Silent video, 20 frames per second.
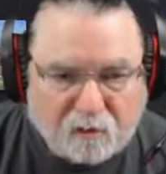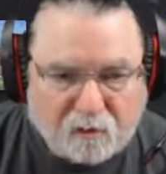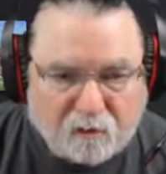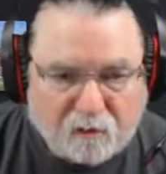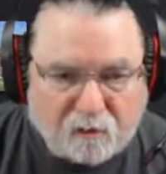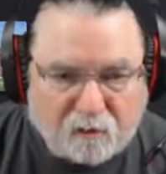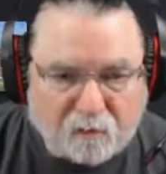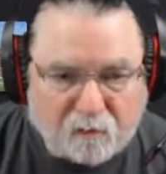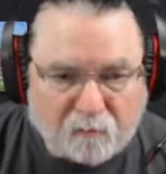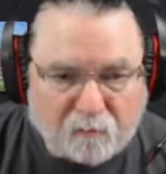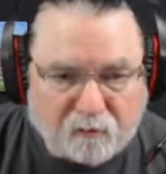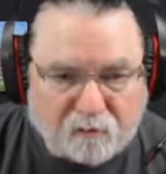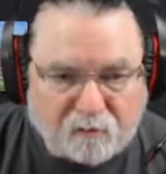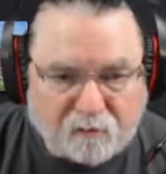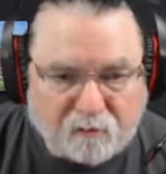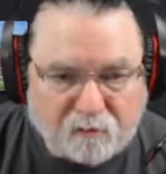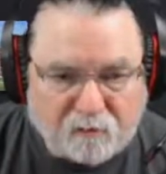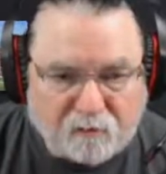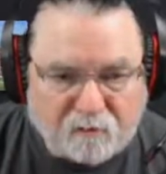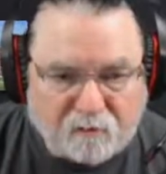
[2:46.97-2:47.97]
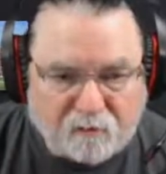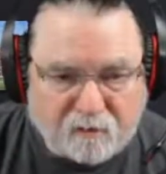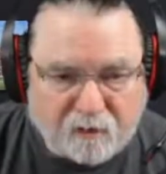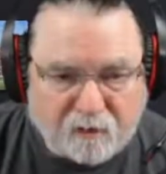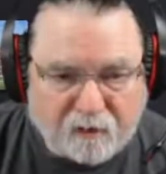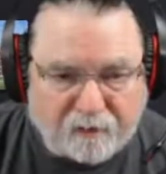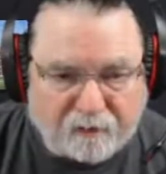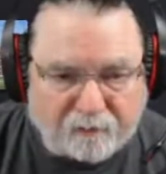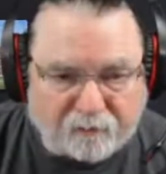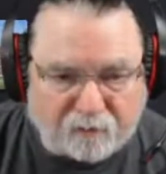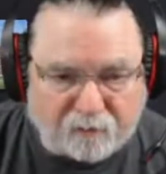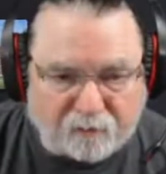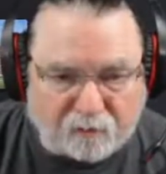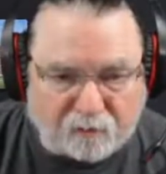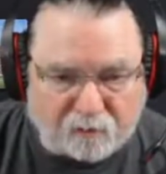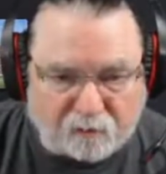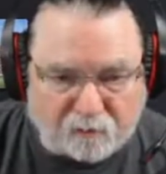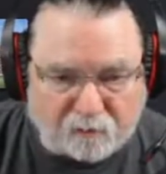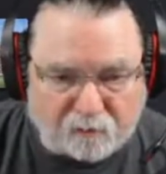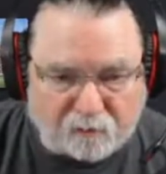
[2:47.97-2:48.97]
Or am I just not
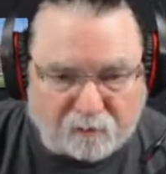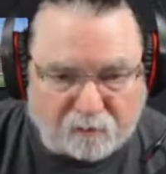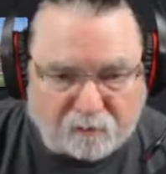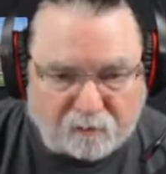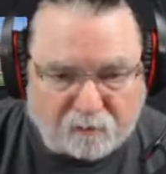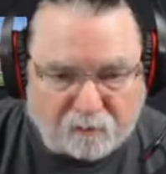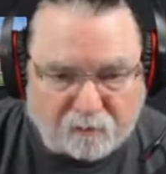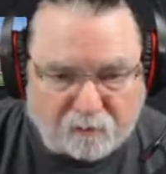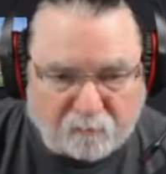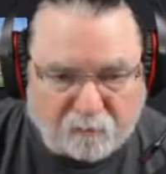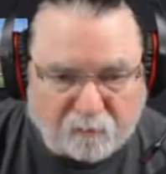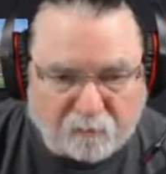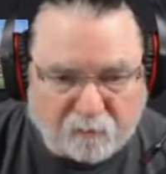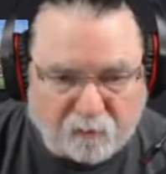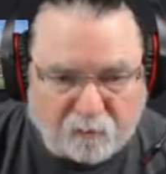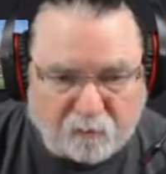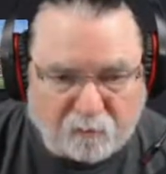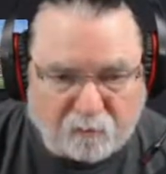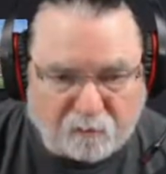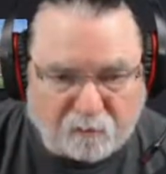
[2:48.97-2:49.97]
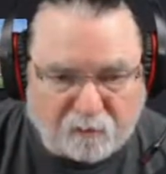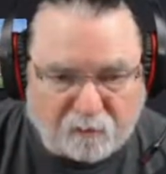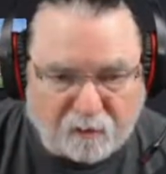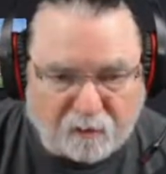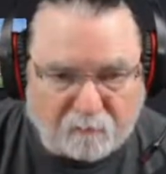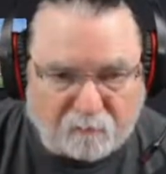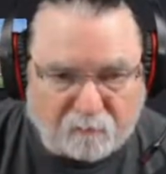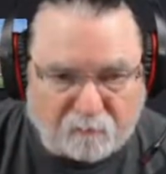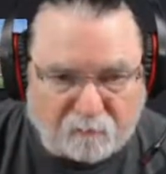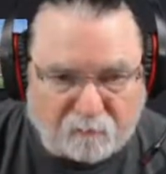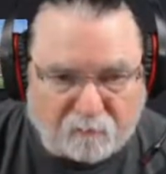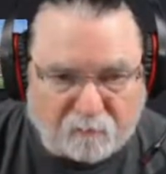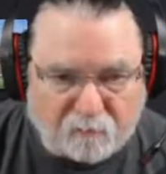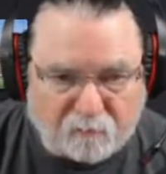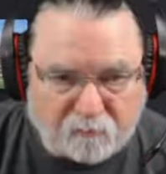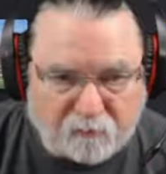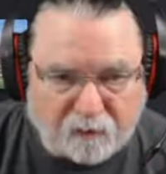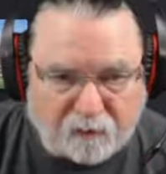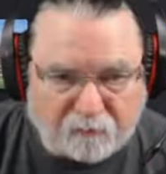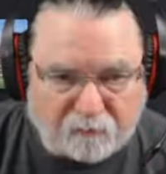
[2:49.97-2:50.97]
seeing it? I'm going to go with I'm
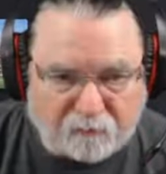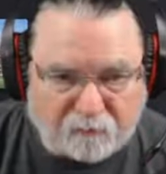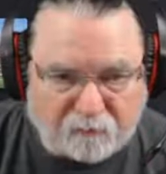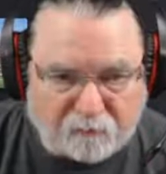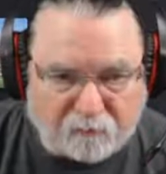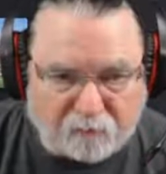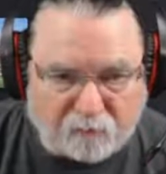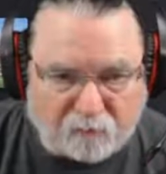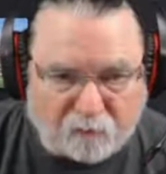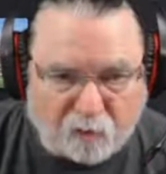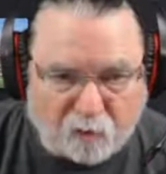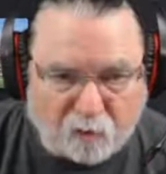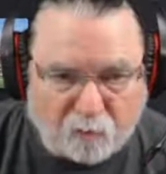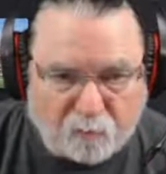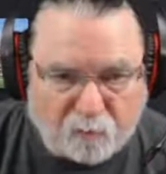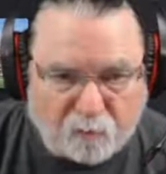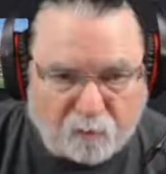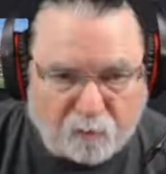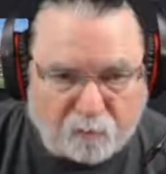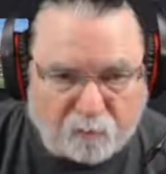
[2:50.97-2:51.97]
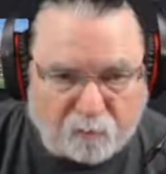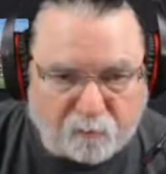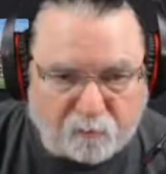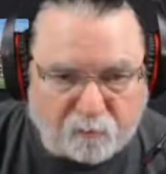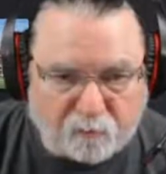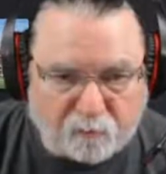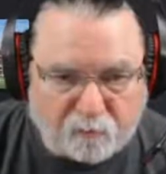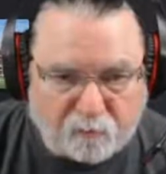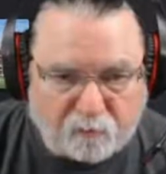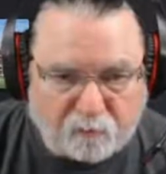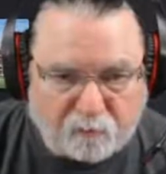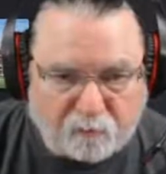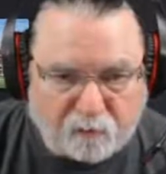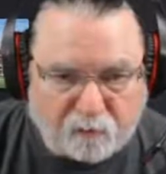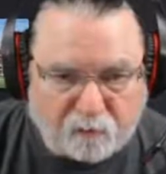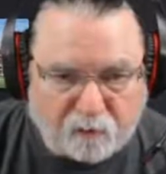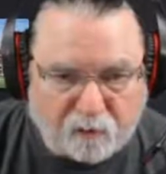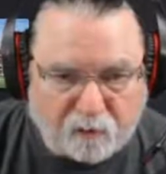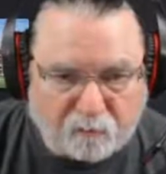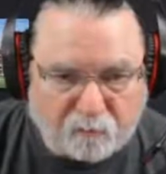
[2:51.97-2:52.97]
not seeing it. Open, open and read,
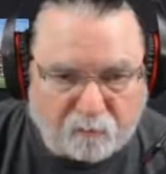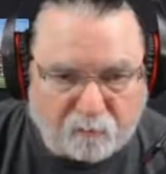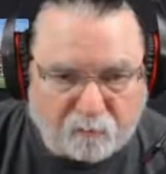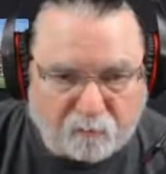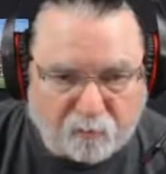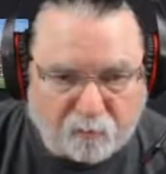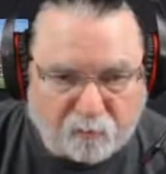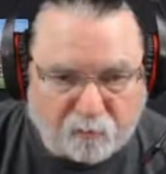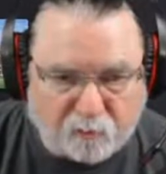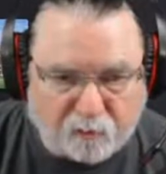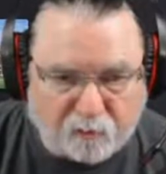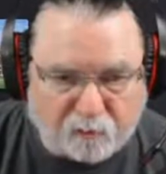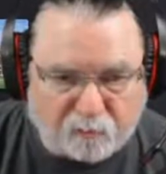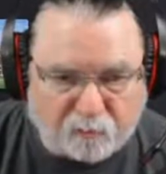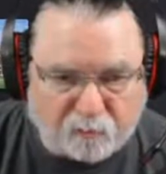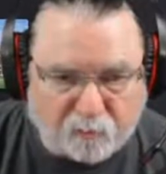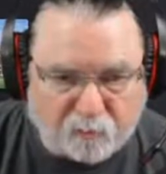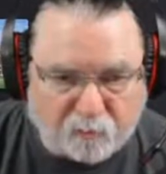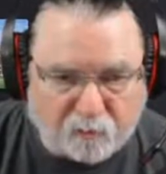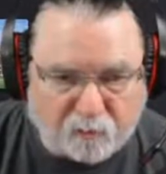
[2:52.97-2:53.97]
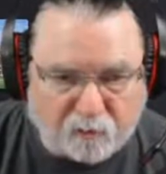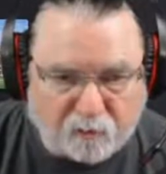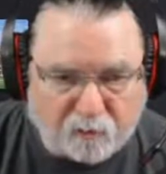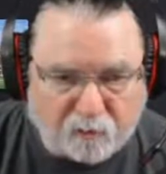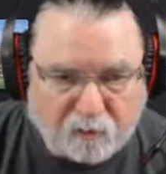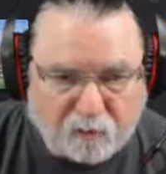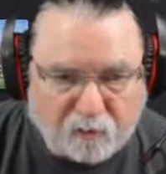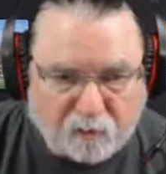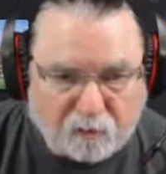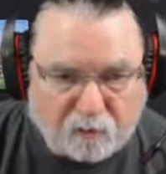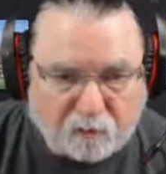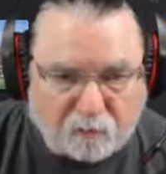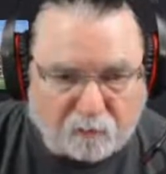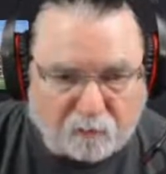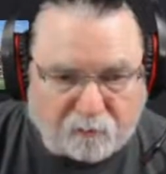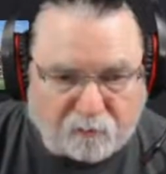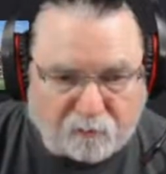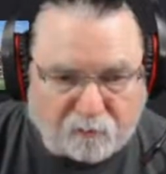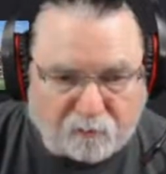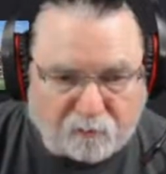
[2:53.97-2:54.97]
rename, import, export,
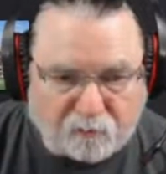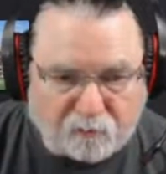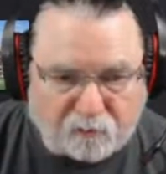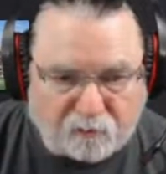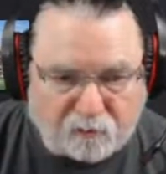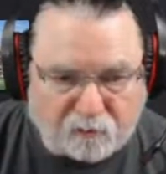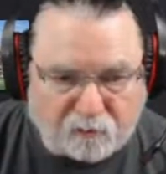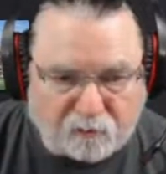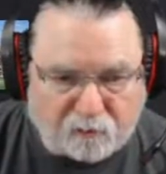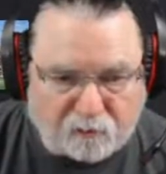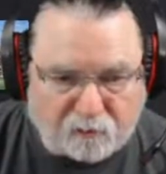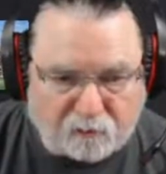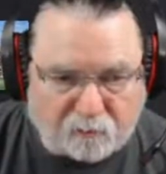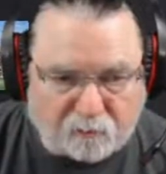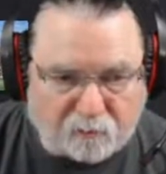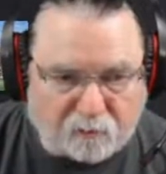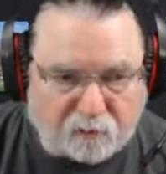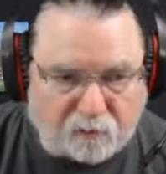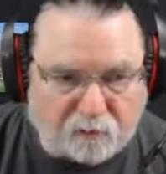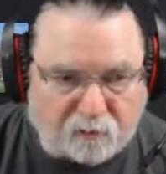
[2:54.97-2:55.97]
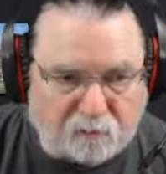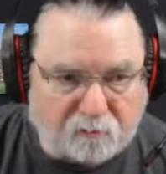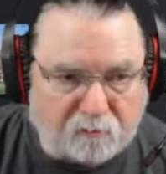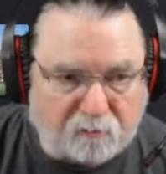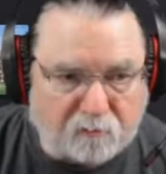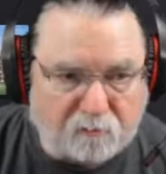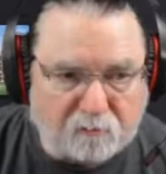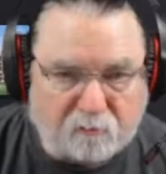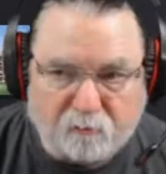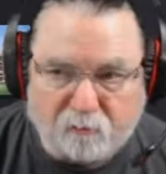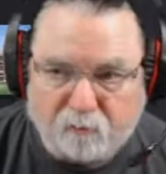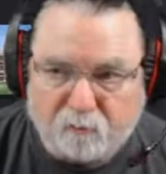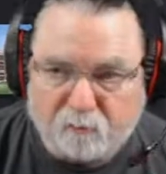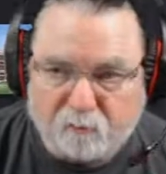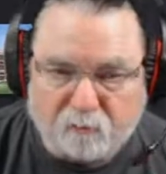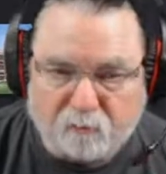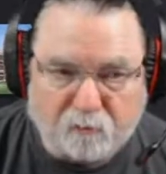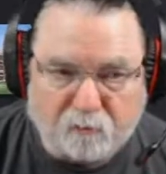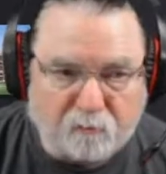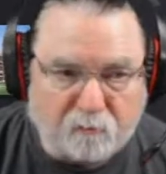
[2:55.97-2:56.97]
restore, delete, which I clearly don't want to do.
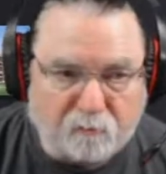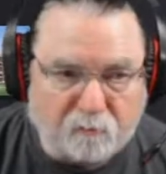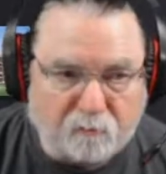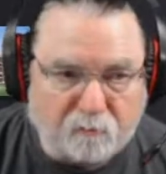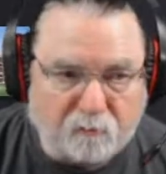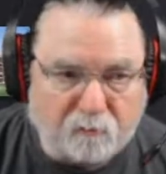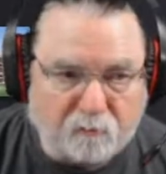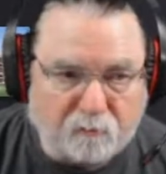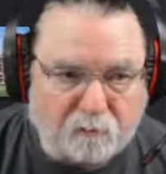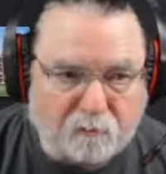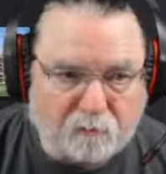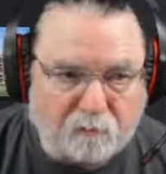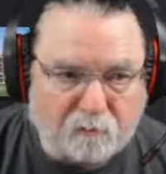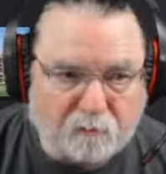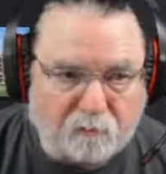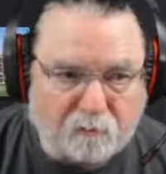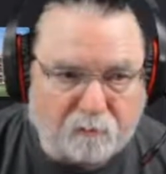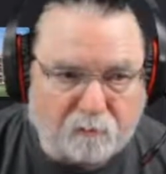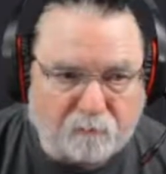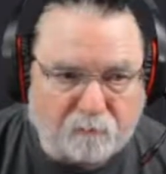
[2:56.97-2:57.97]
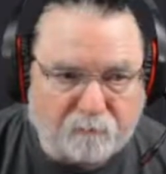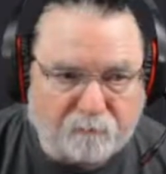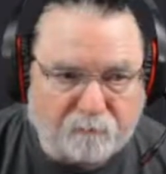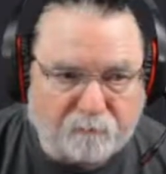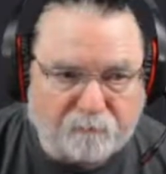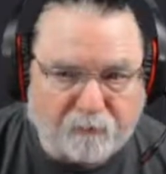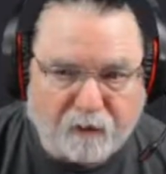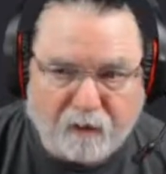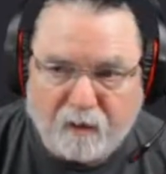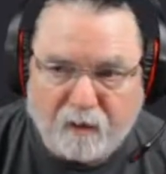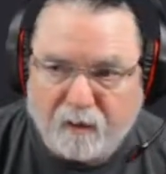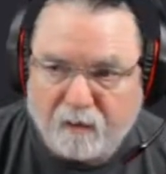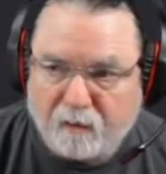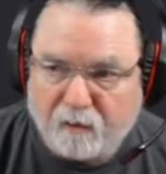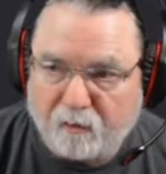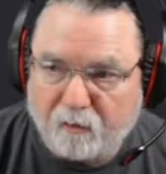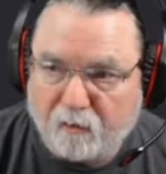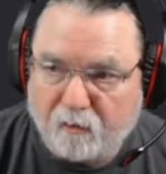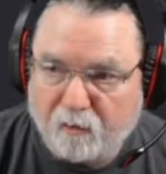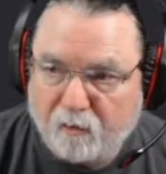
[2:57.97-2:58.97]
So,
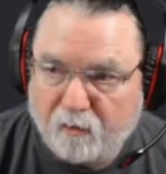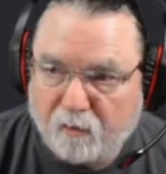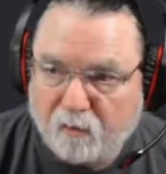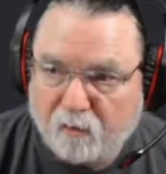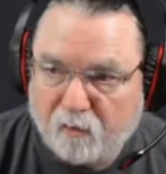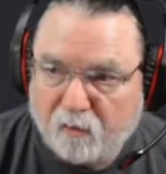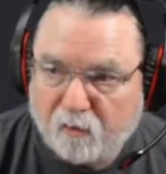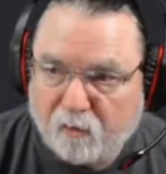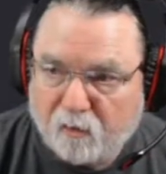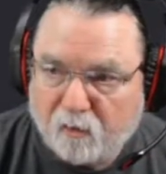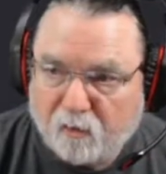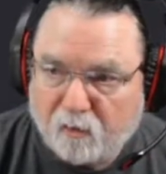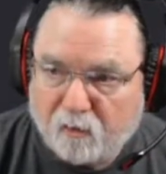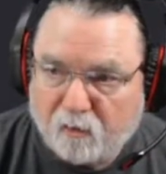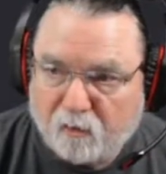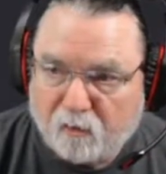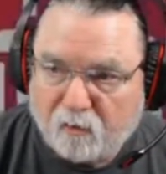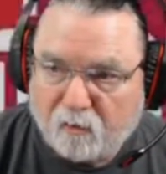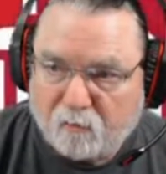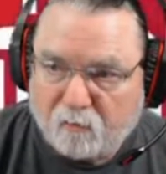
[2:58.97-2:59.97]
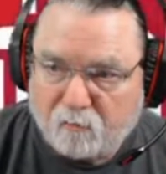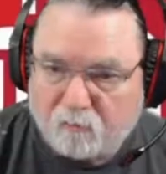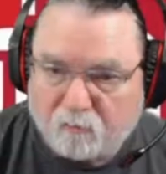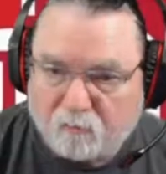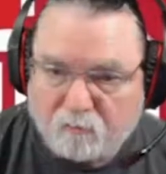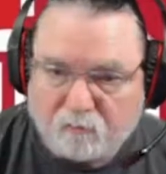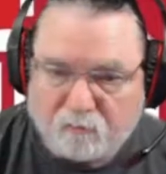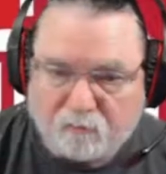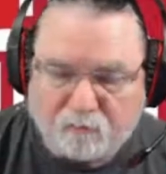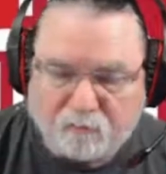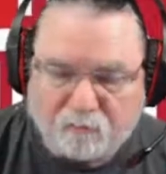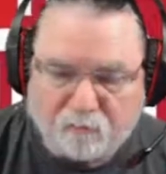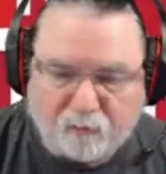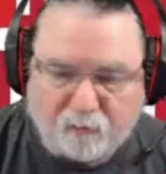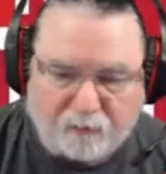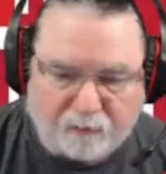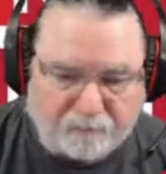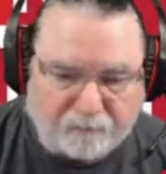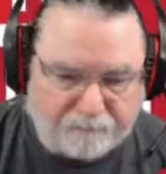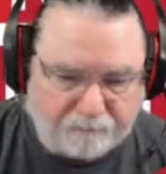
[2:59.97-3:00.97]
fine. Do it this
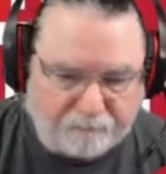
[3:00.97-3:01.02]
way.